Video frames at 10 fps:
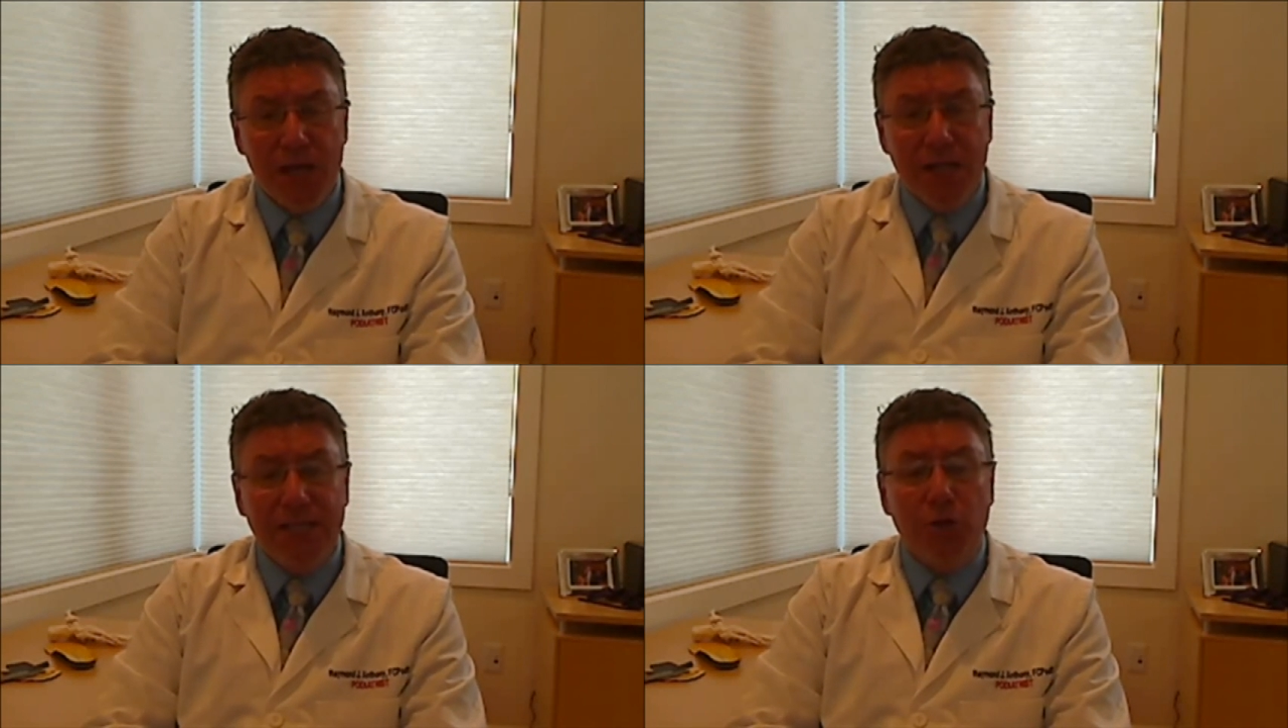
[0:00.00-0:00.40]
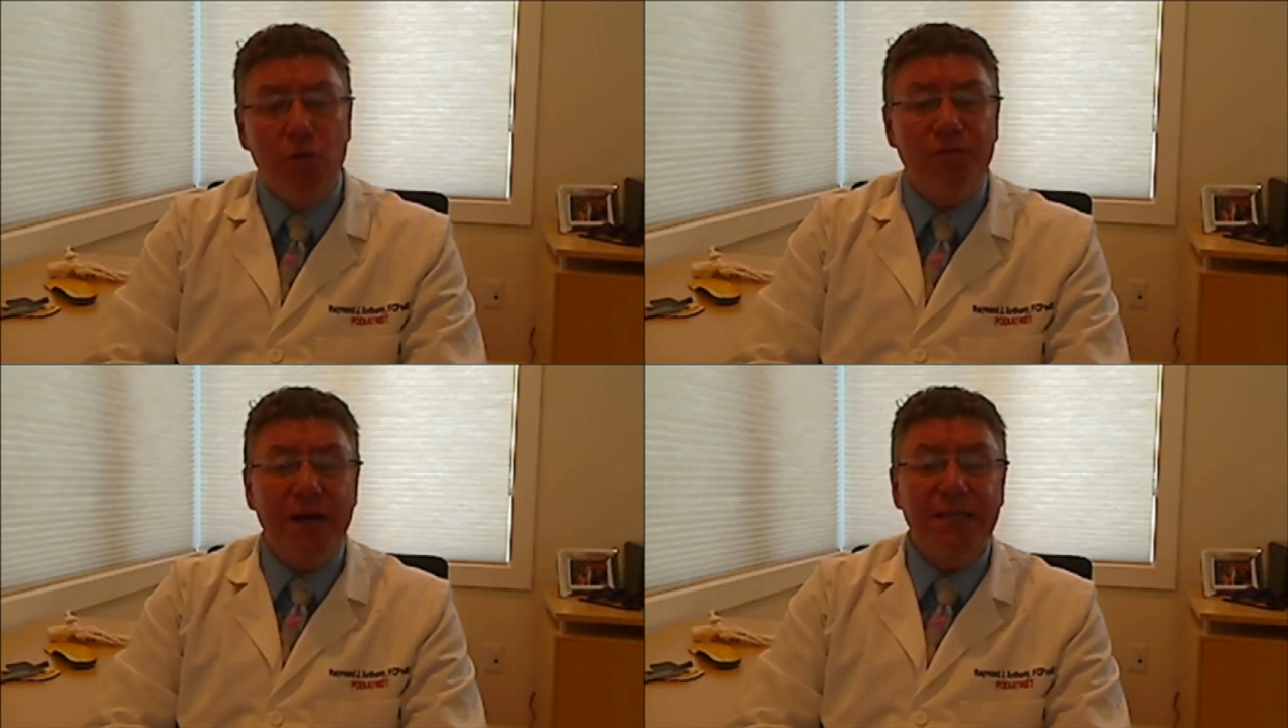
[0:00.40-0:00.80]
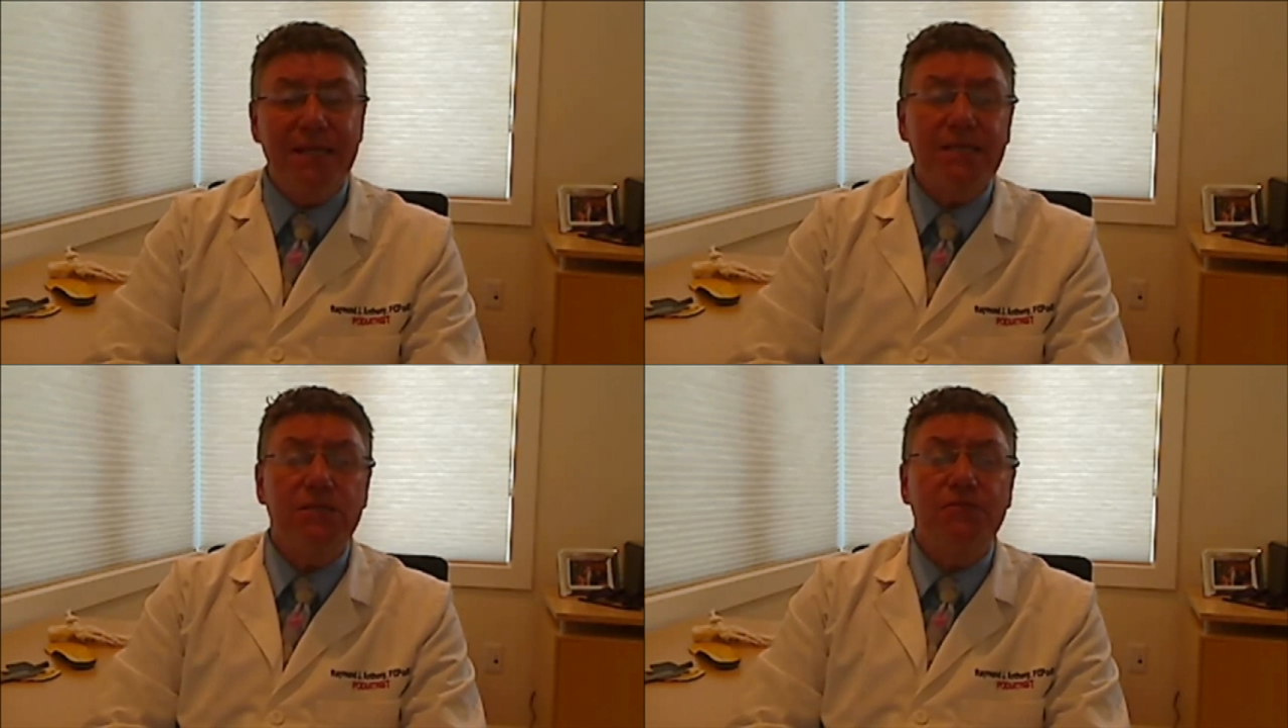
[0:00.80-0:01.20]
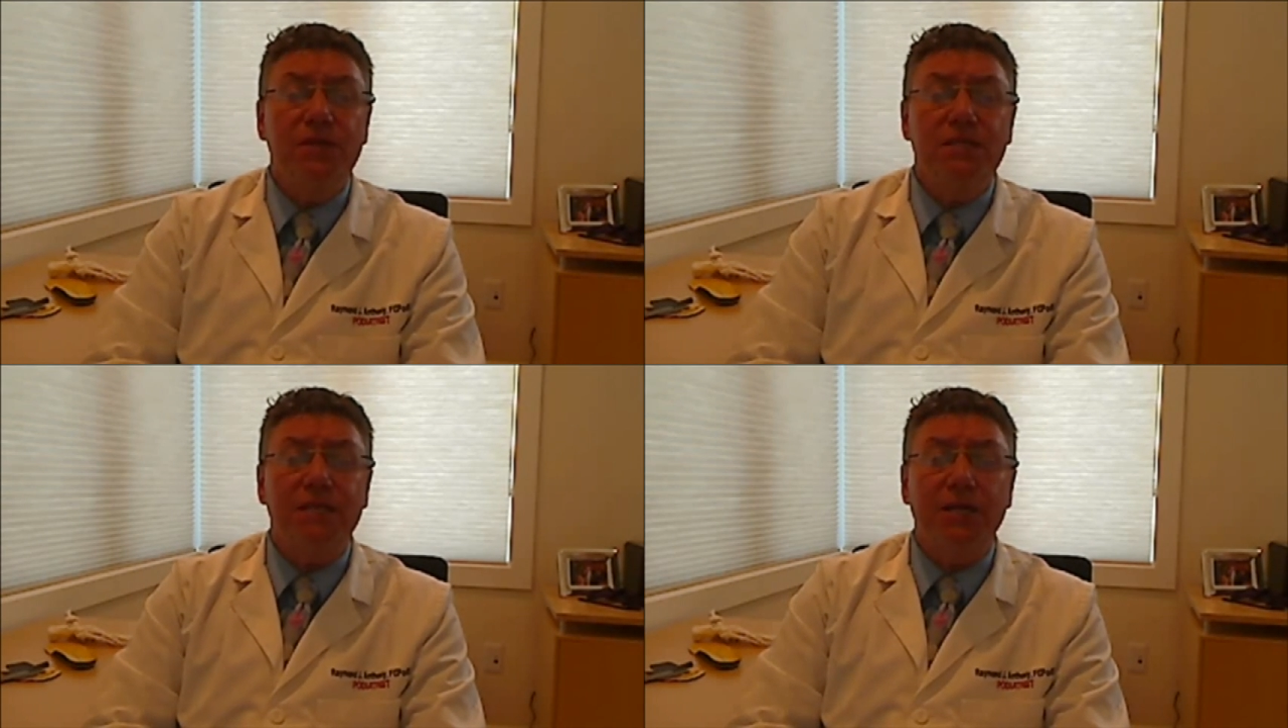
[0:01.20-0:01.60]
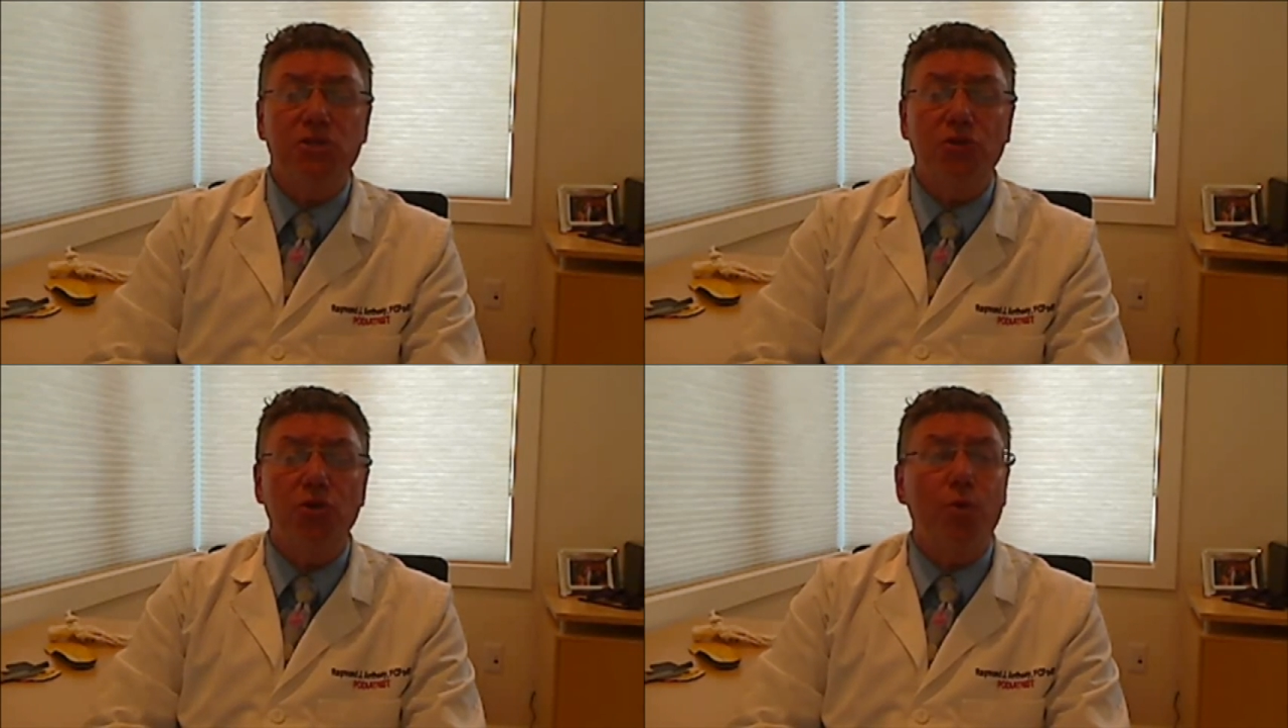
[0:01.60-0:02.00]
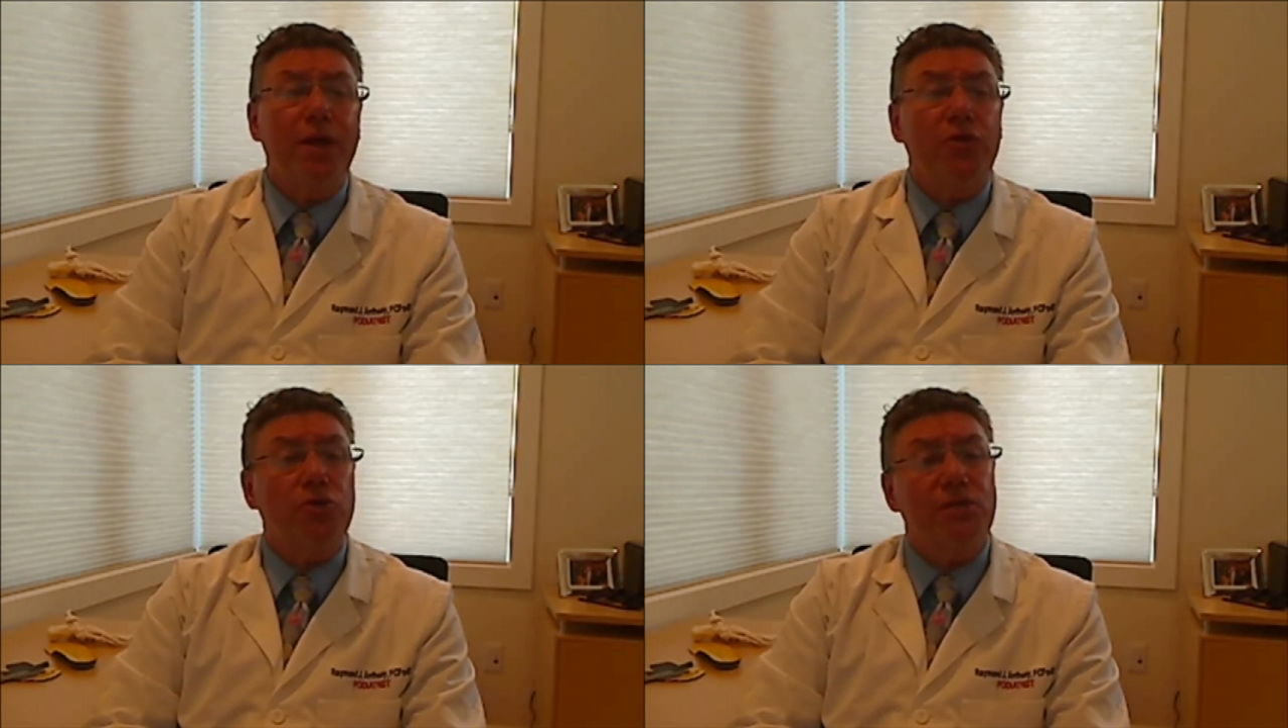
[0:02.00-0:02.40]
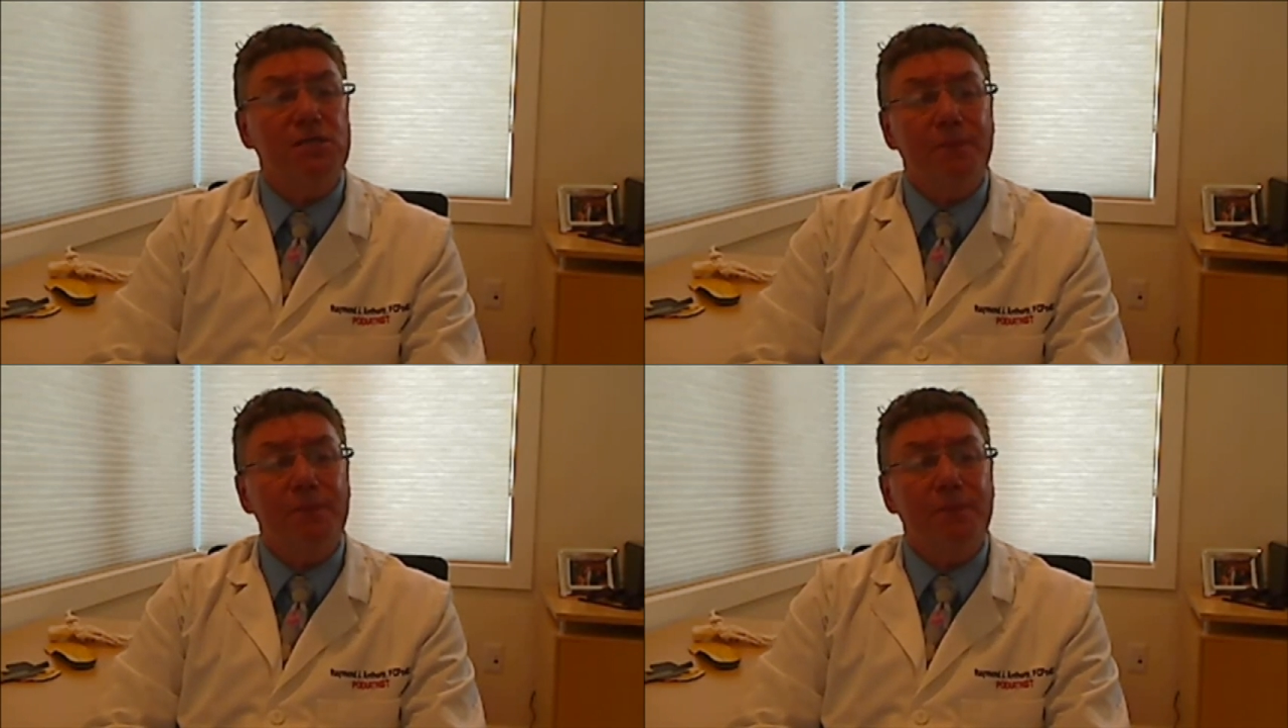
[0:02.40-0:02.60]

Now, you'll find a list of these studies on the Quickthotics